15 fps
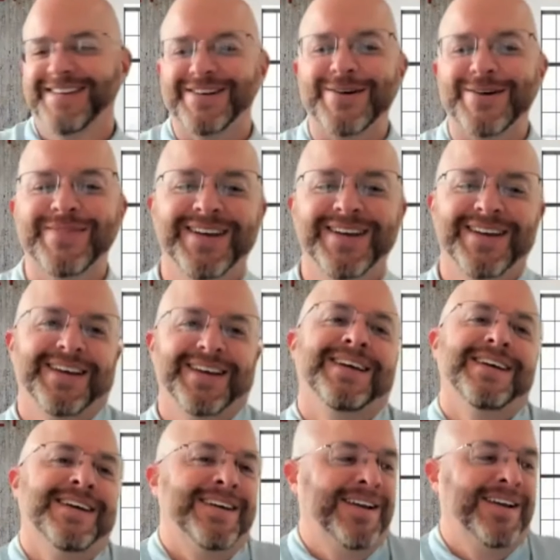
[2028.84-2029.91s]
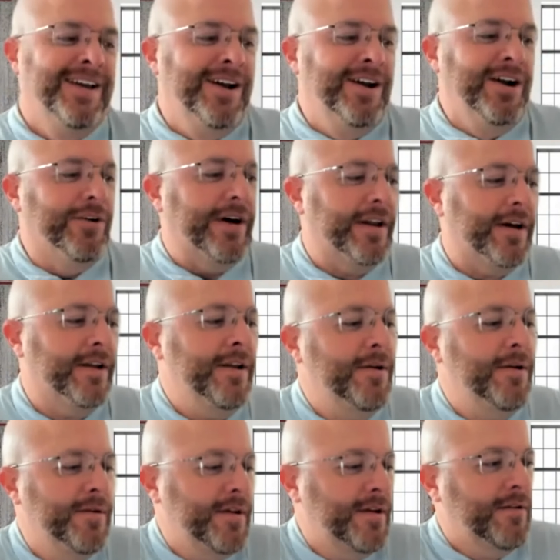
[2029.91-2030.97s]
Right on.
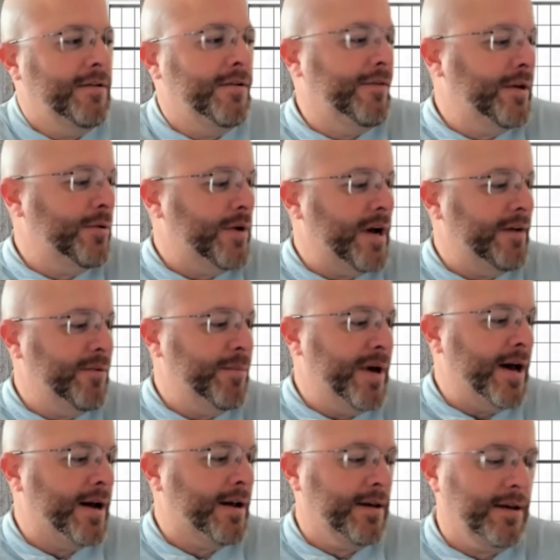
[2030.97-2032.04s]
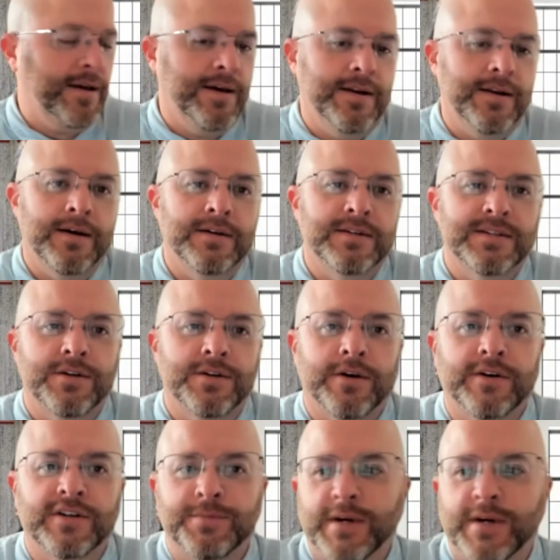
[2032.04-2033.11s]
Hopefully we'll have you back, and send all
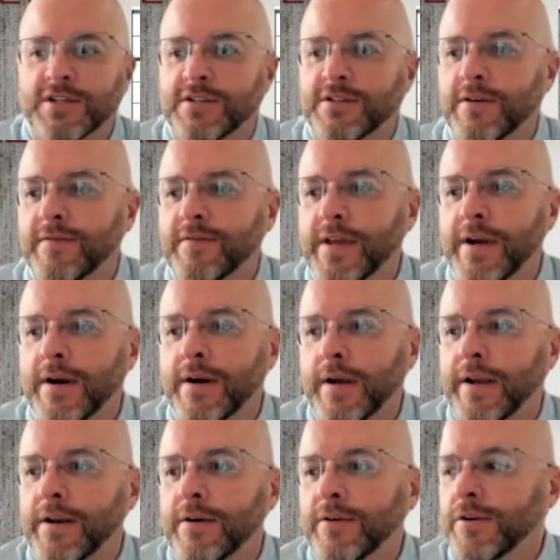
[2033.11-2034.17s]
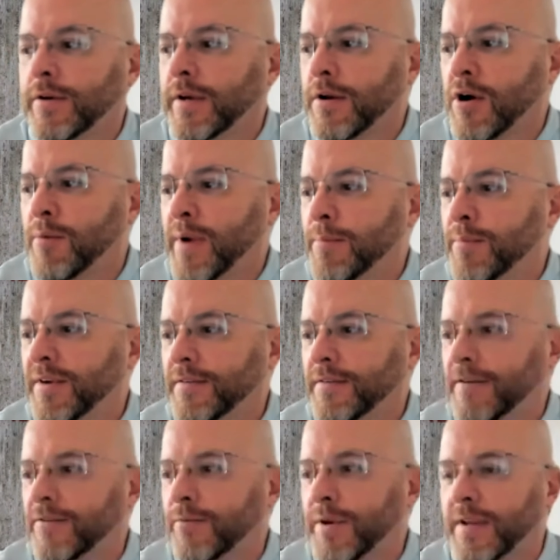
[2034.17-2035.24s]
your inspections over there. I know you get all my
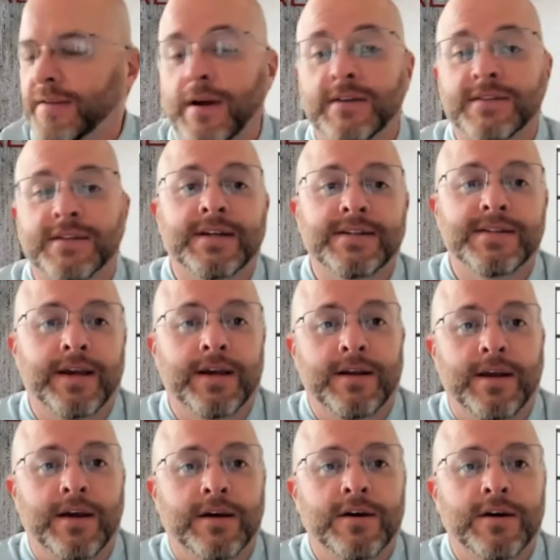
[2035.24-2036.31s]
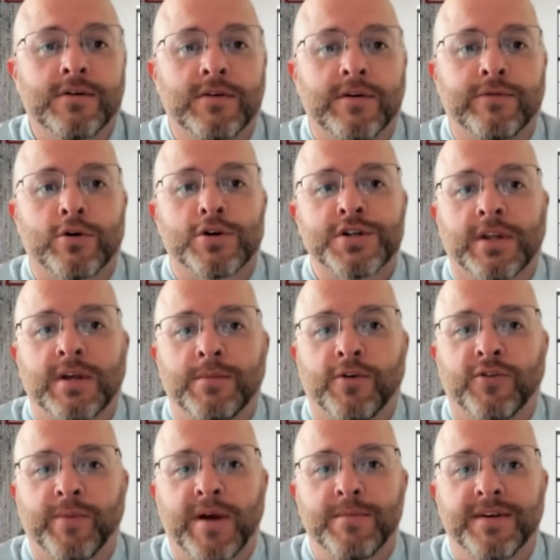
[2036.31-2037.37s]
business when it's outside of San Diego. Unfortunately,
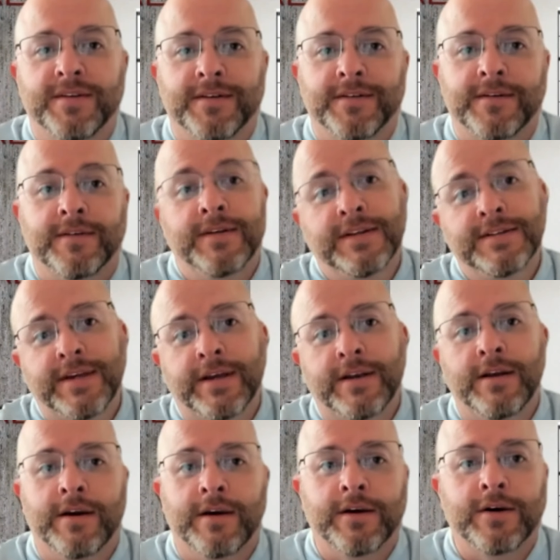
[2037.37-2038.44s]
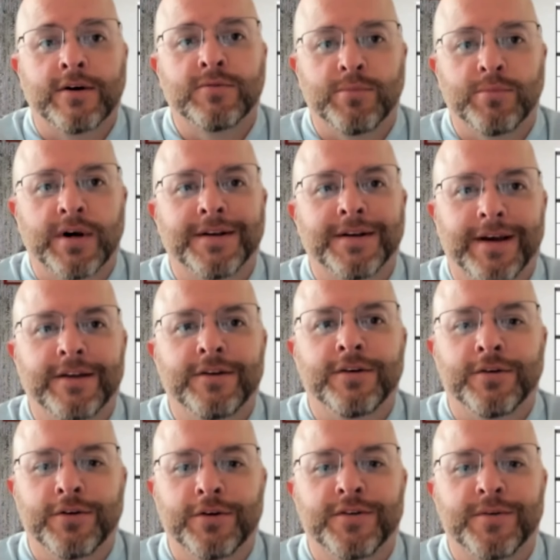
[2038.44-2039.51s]
most of my business is in San Diego, but I
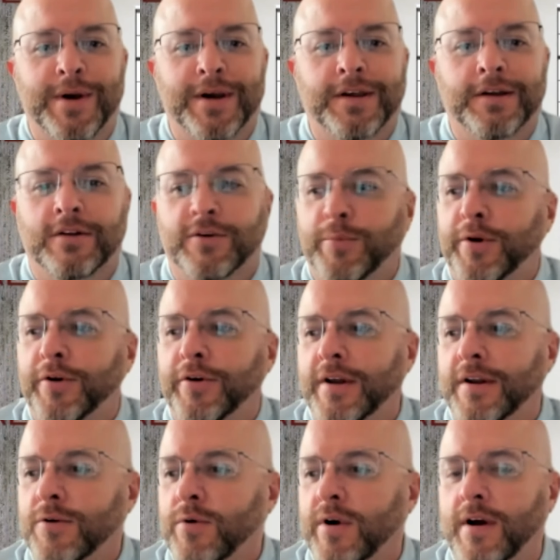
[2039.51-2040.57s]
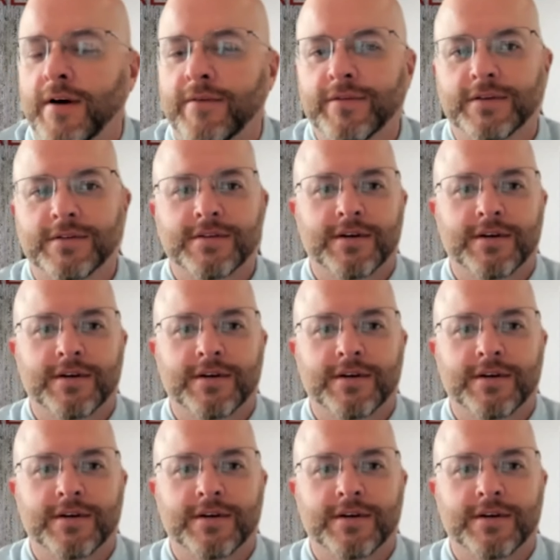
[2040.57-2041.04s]
do Temecula and Murrieta quite often.